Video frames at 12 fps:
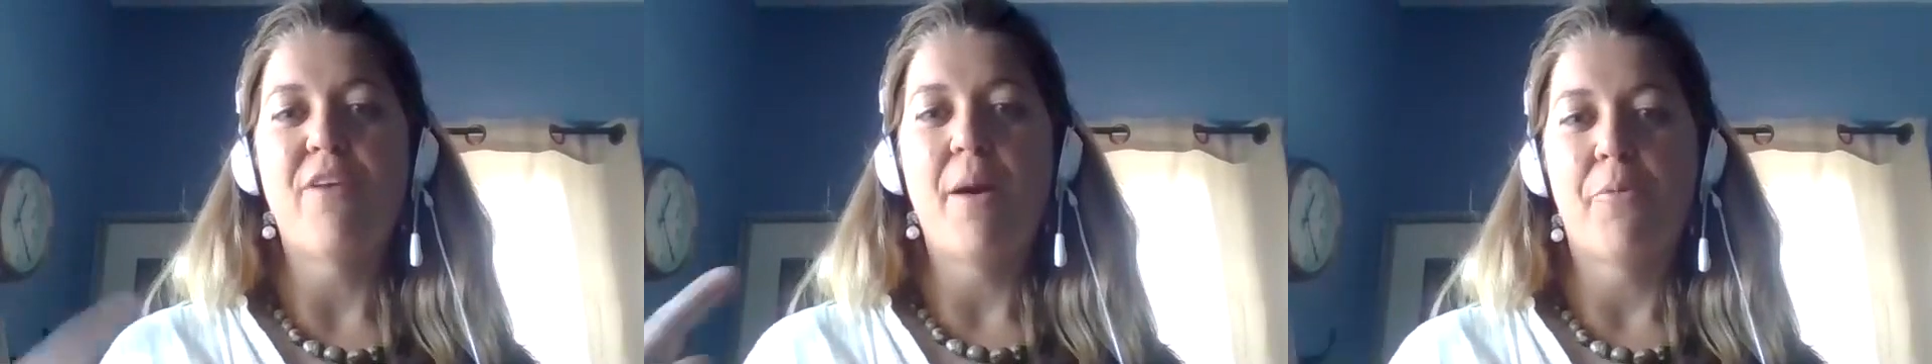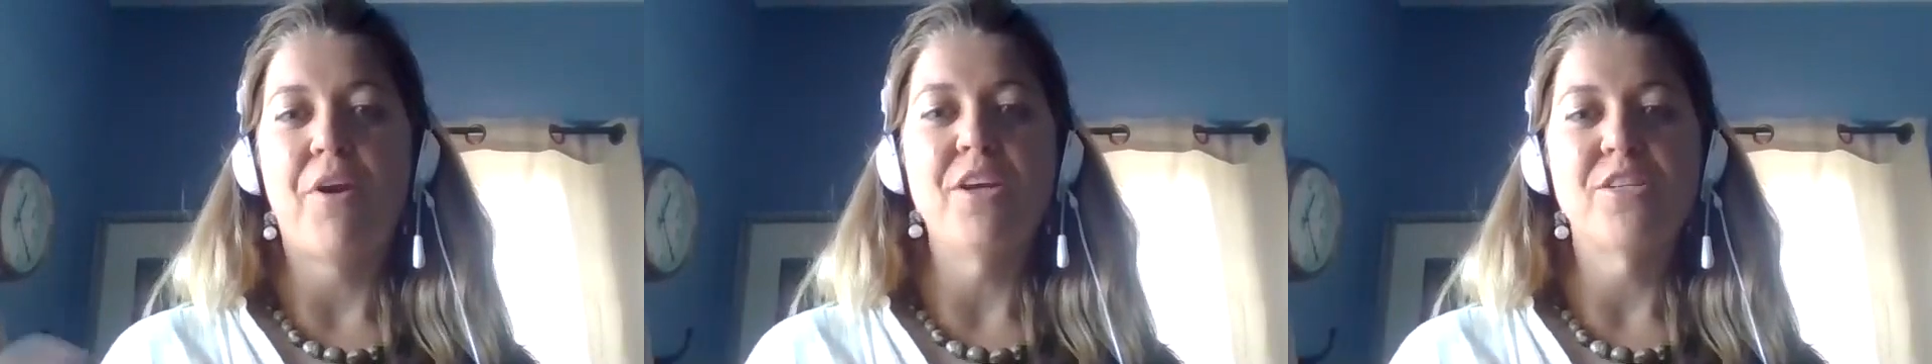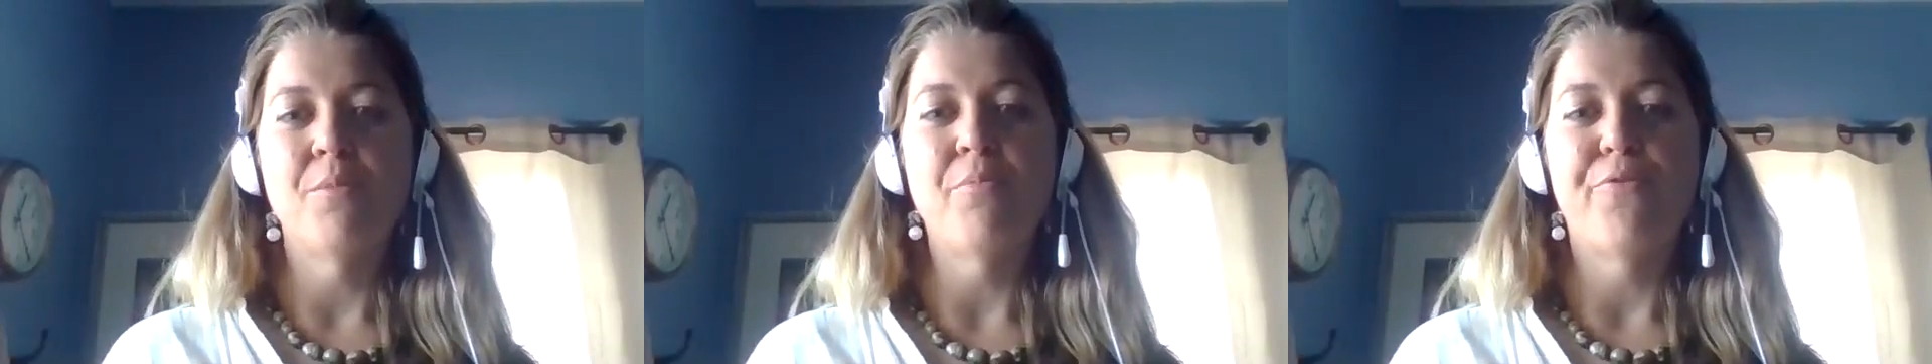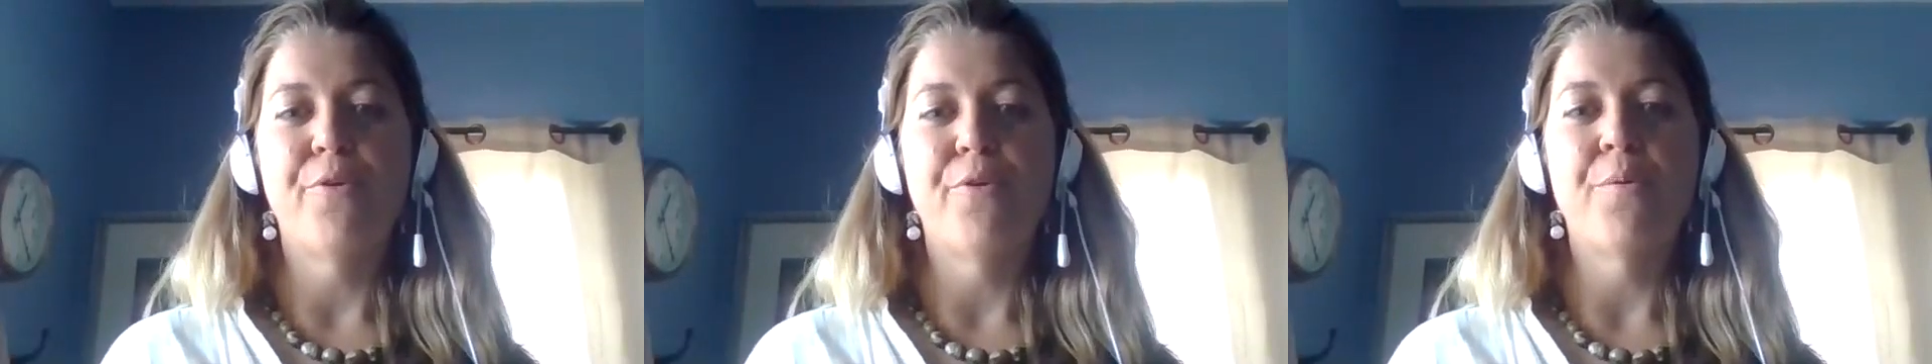operation
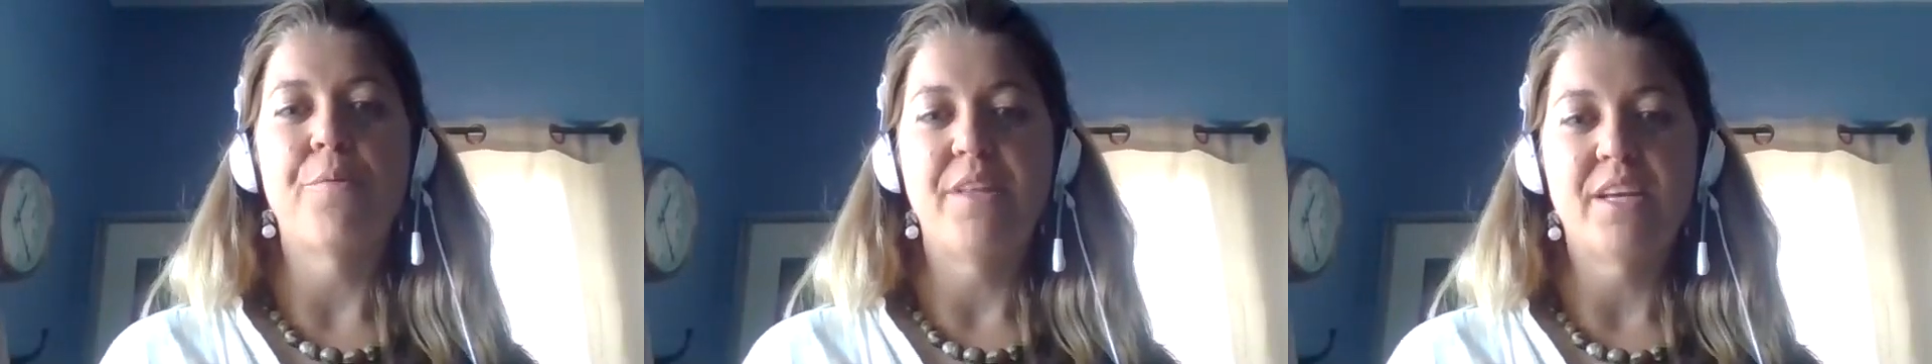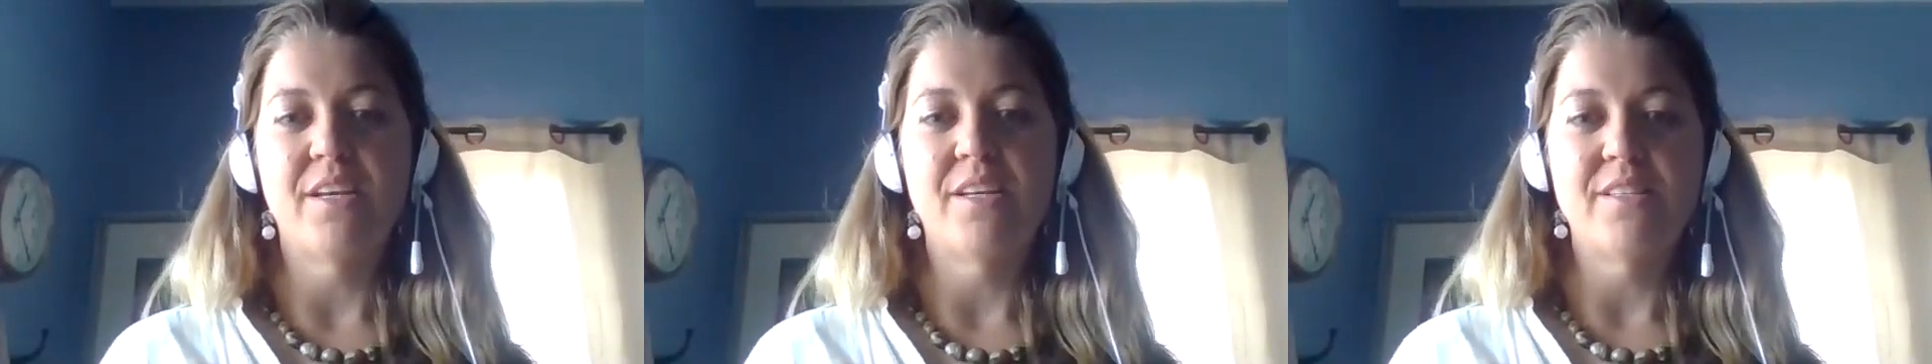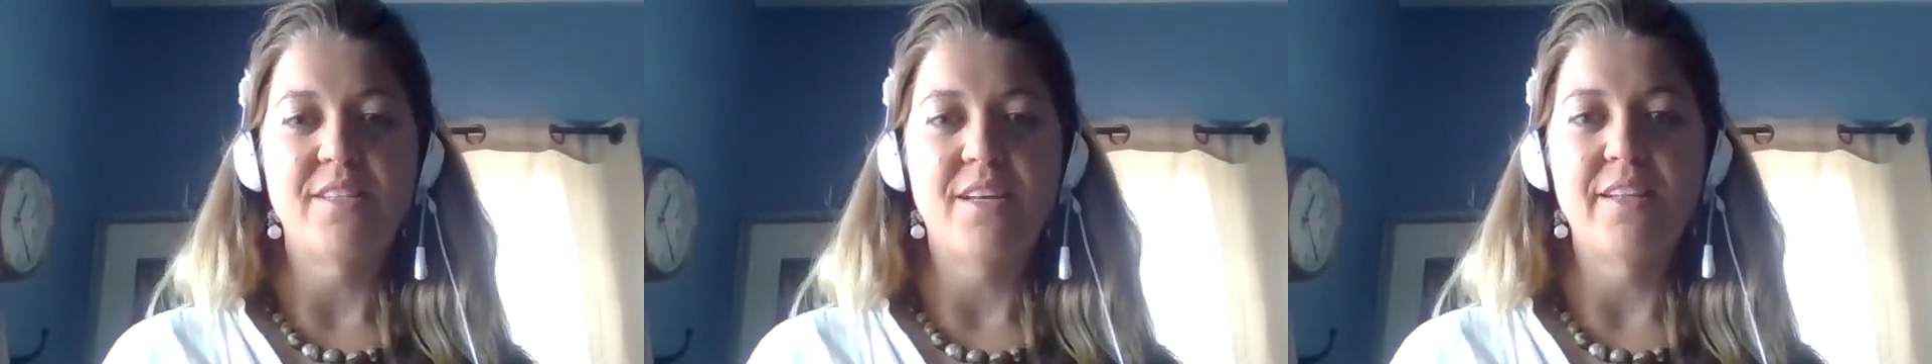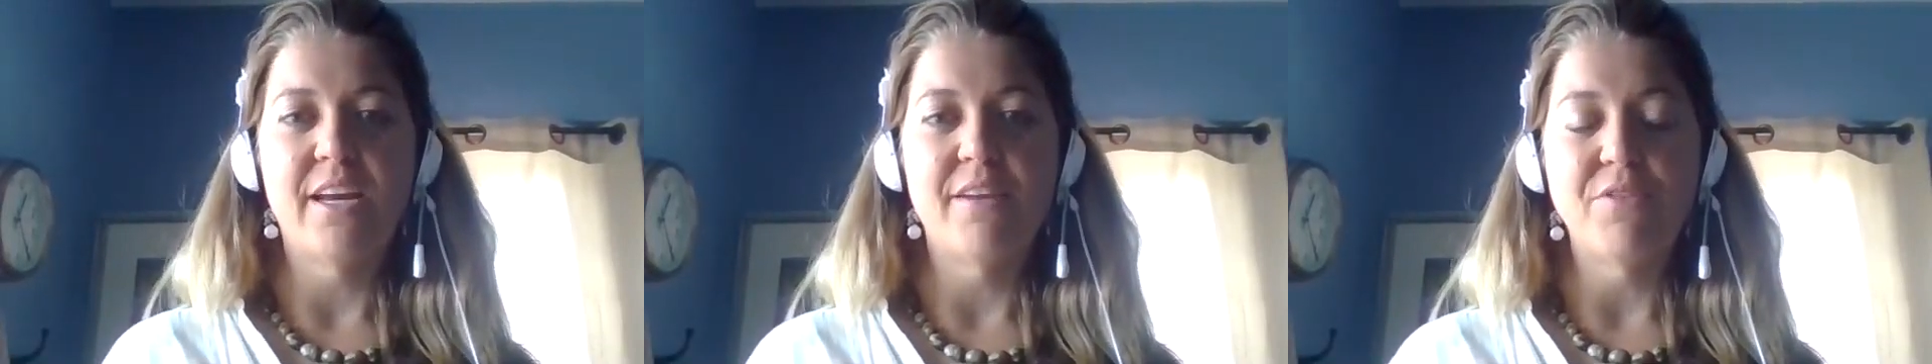before we're really going to see a
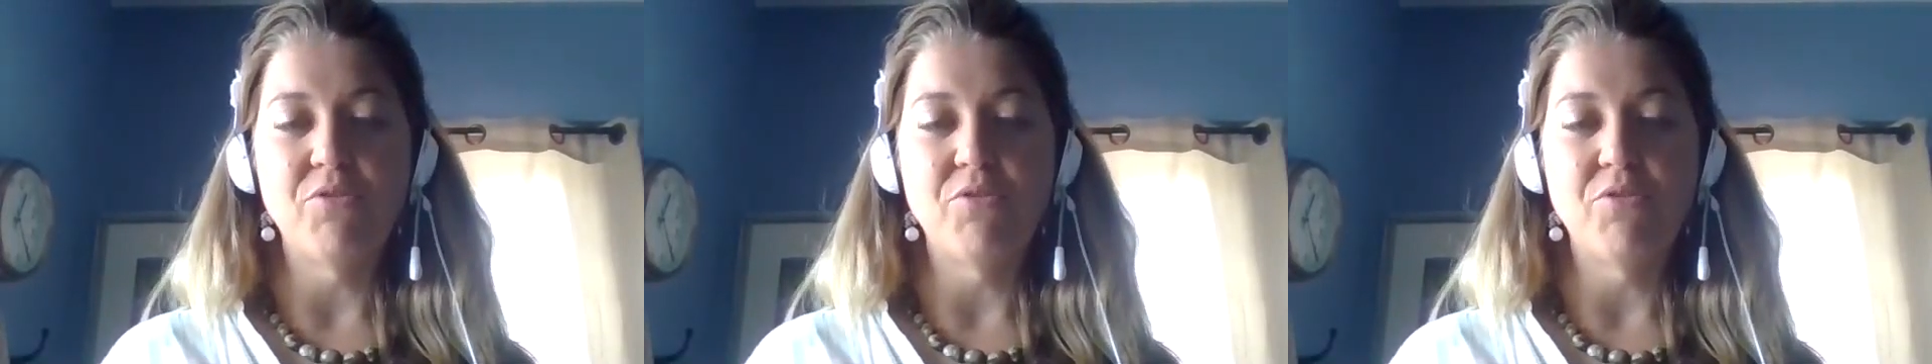lot of